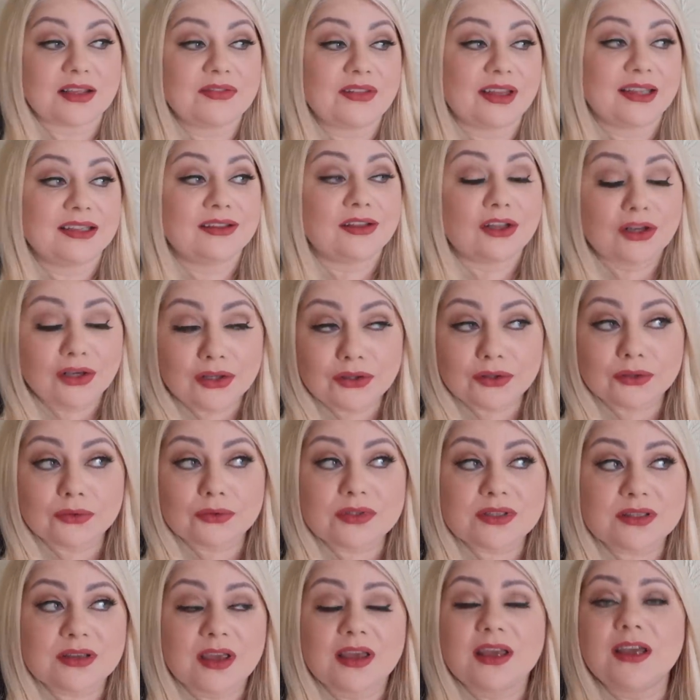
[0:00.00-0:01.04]
and that
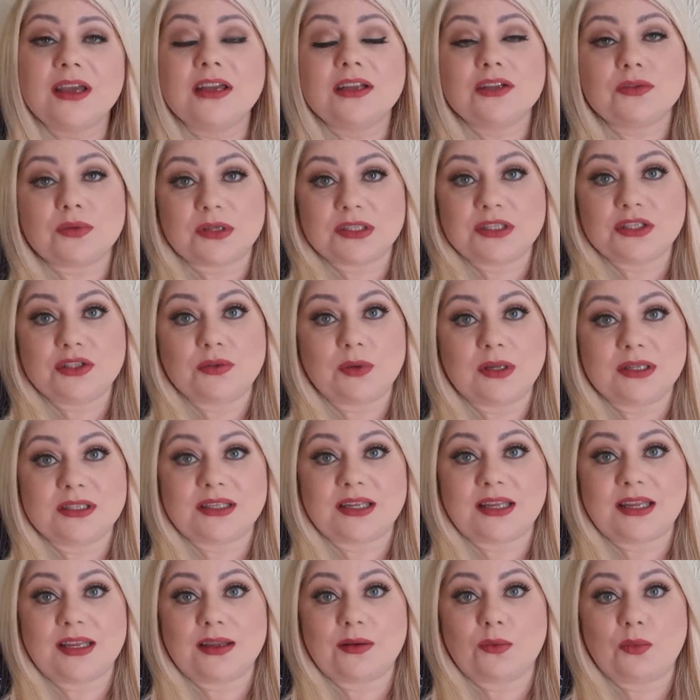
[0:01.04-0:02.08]
includes
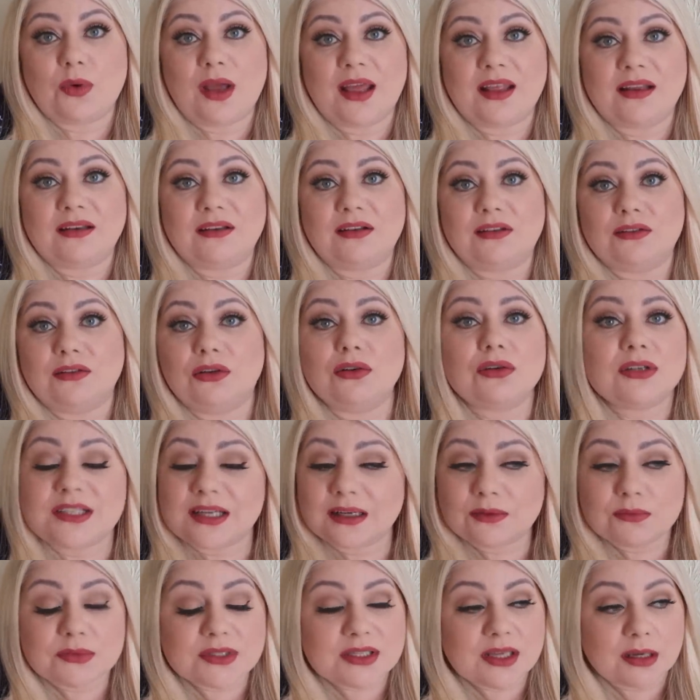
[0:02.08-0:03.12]
2020 when
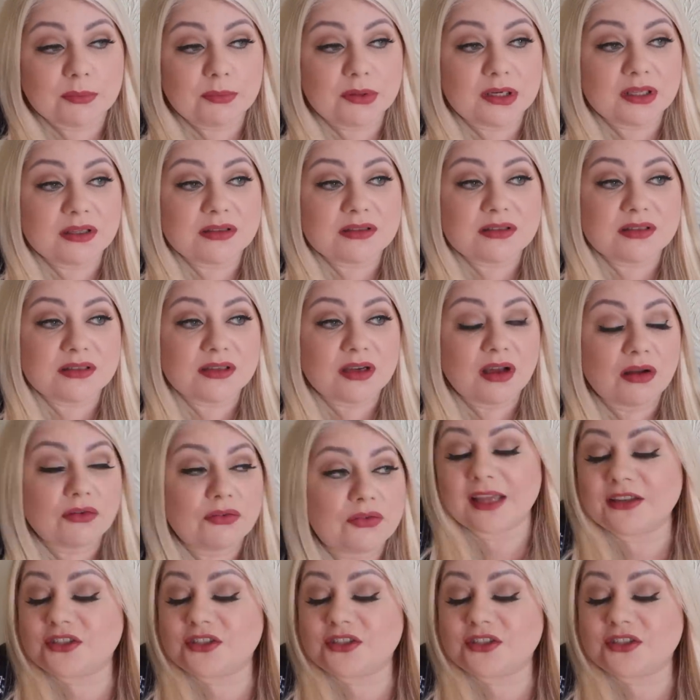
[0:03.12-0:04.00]
lockdown was happening and stuff.